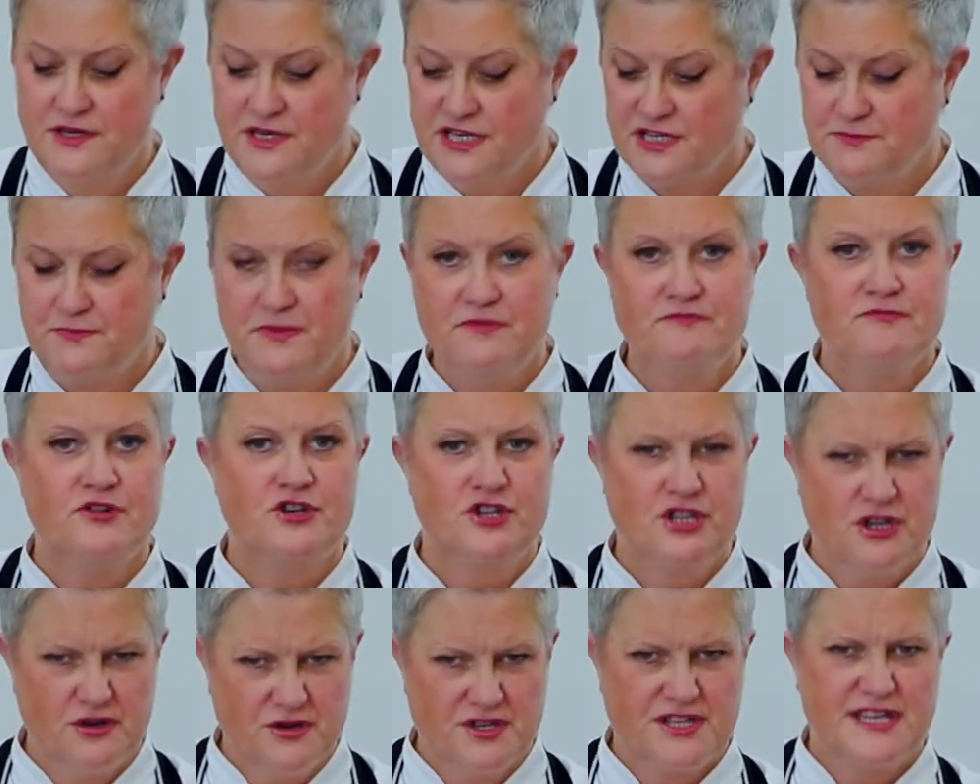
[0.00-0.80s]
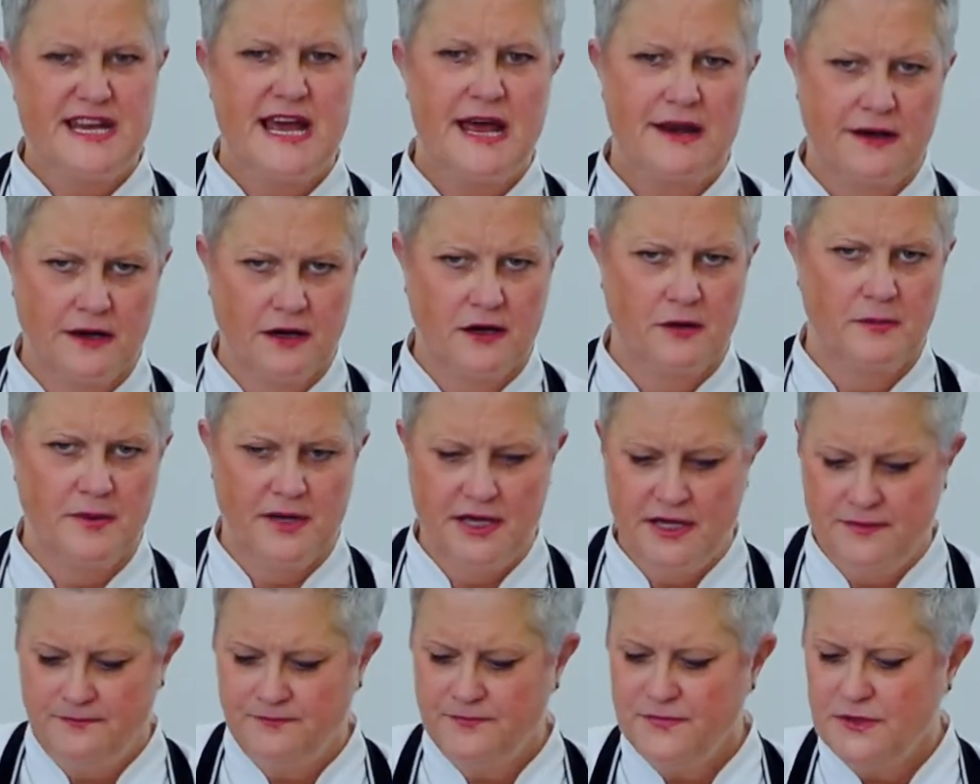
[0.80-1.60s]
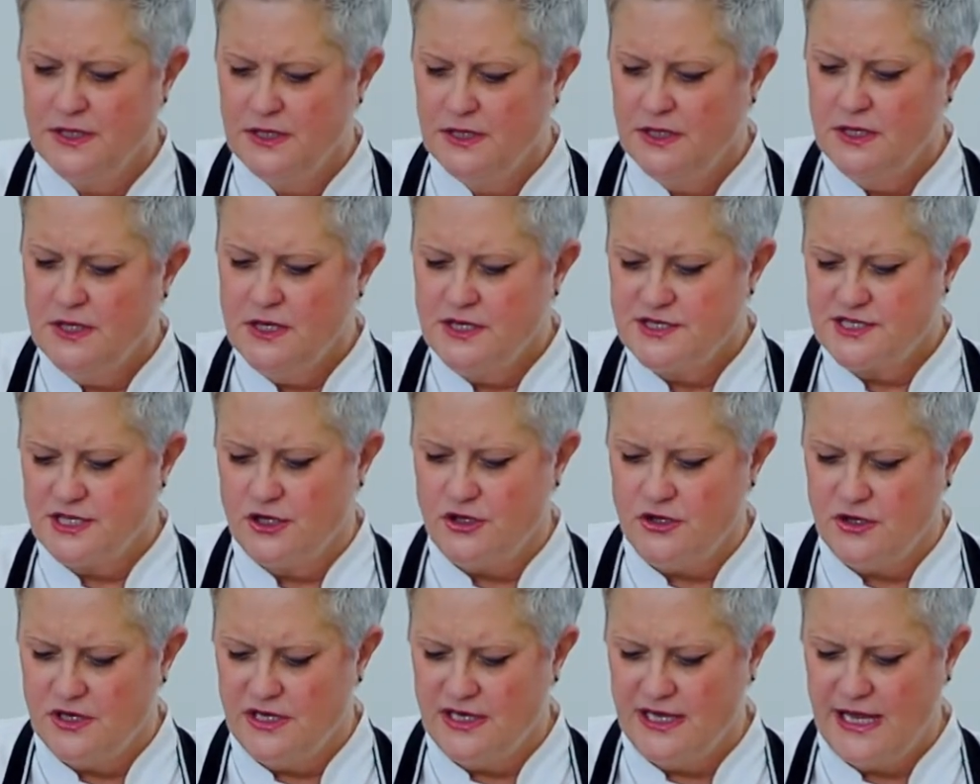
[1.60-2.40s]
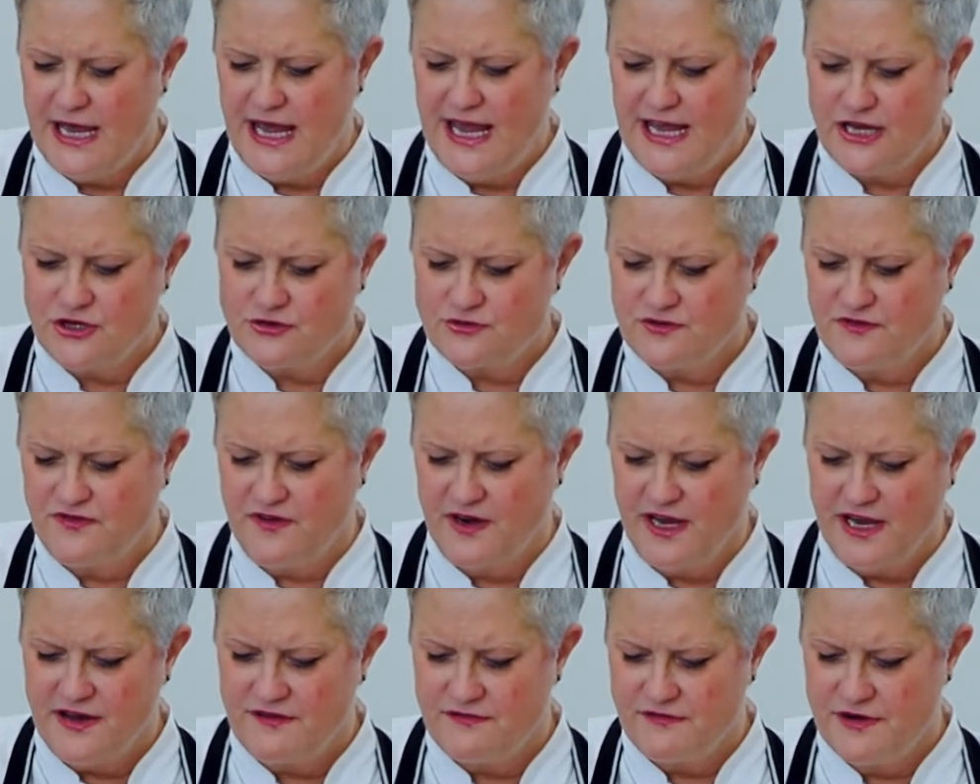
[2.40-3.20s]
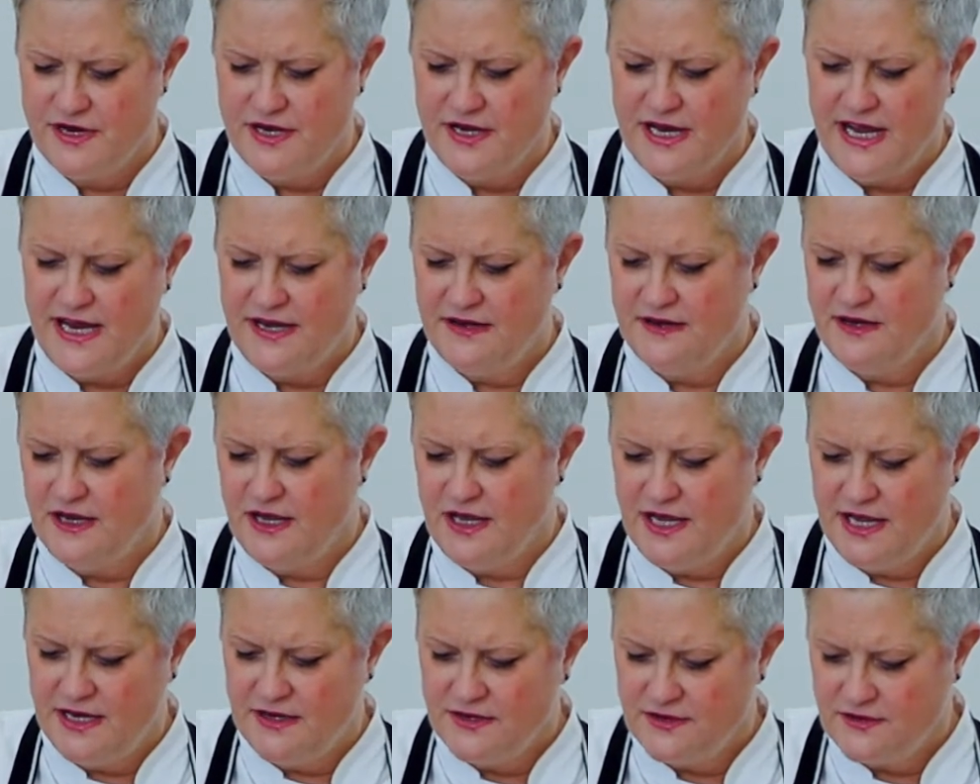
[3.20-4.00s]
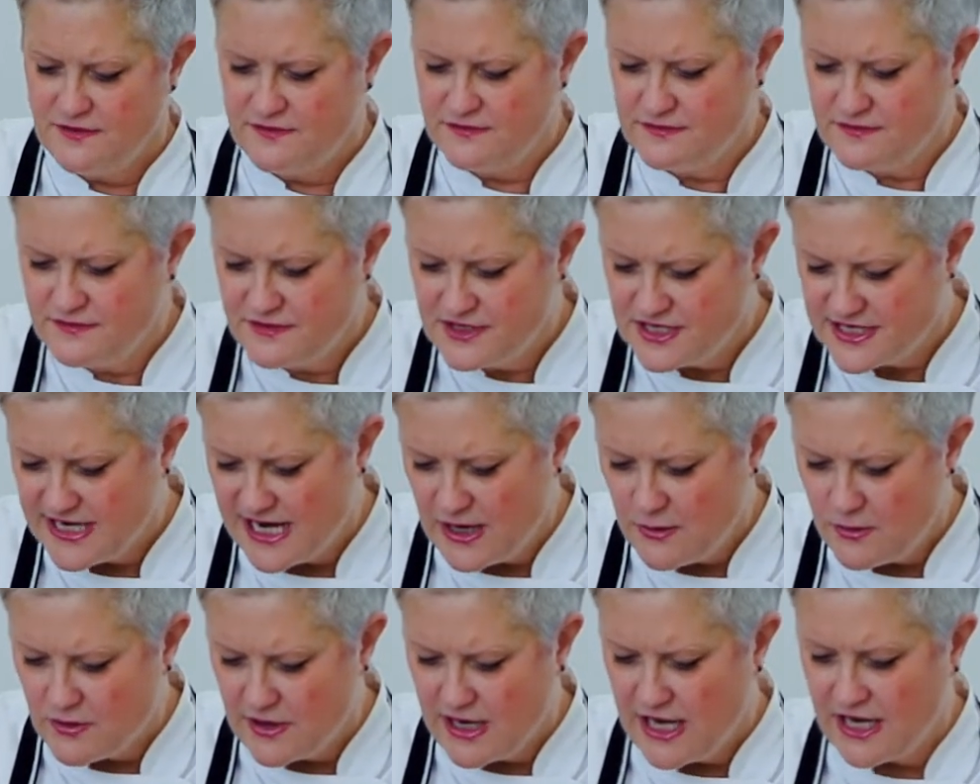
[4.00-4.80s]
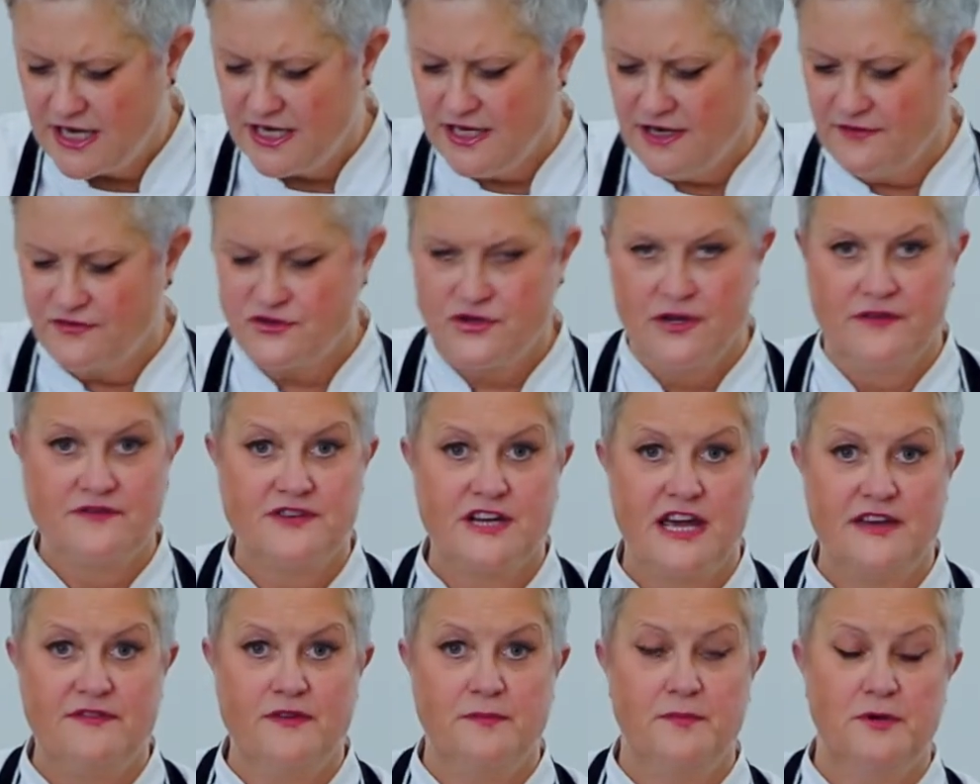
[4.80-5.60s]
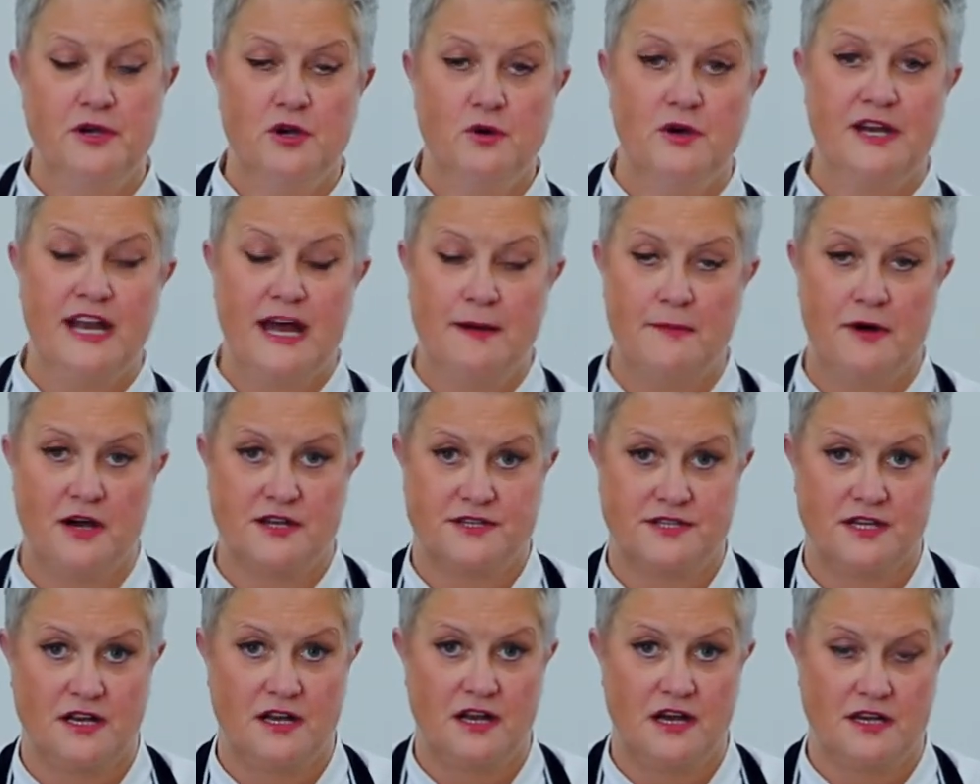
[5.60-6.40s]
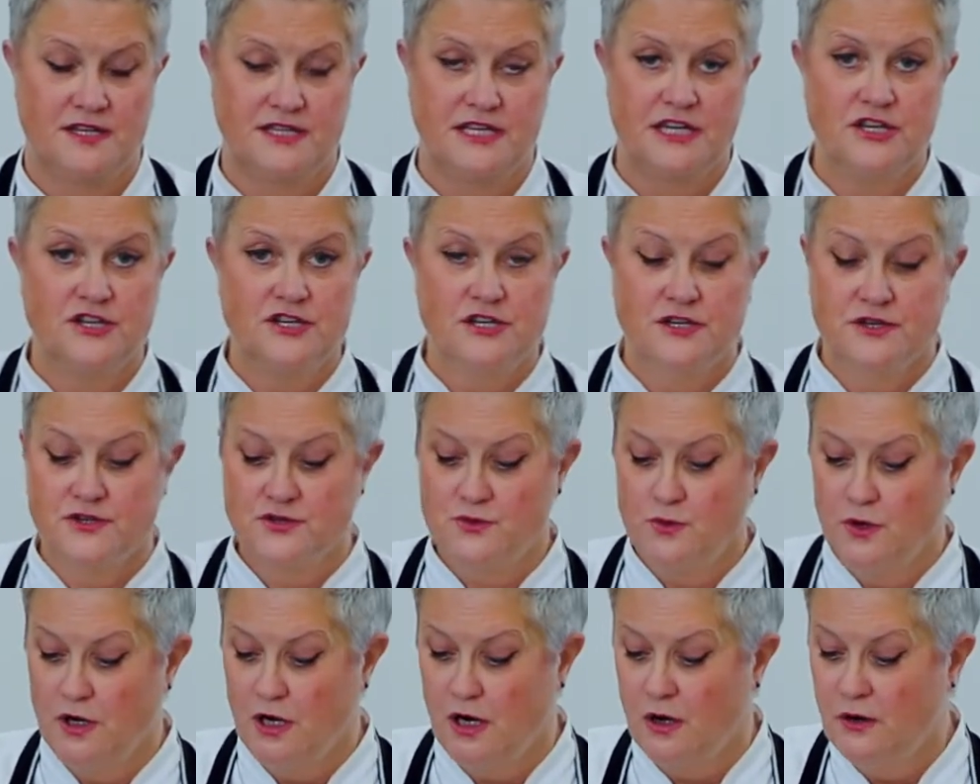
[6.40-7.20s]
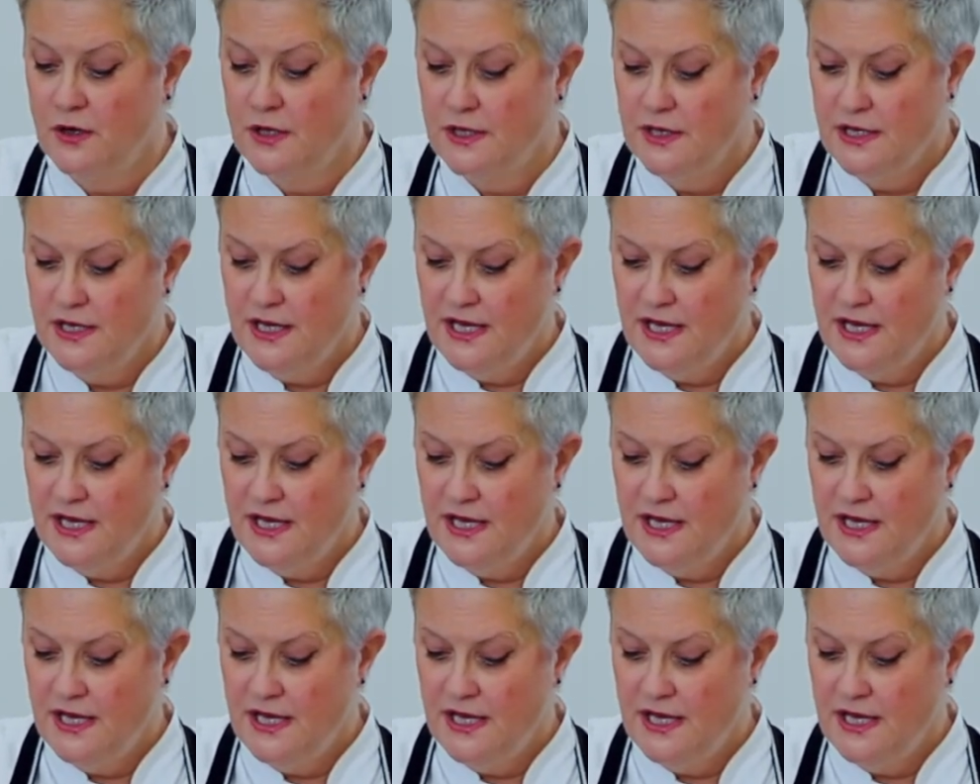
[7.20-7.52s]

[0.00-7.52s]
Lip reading: It's been reduced down a little bit, so you can get extra flavour in. And today we were lucky enough to have Davey Pugh in our masterclass kitchen as well.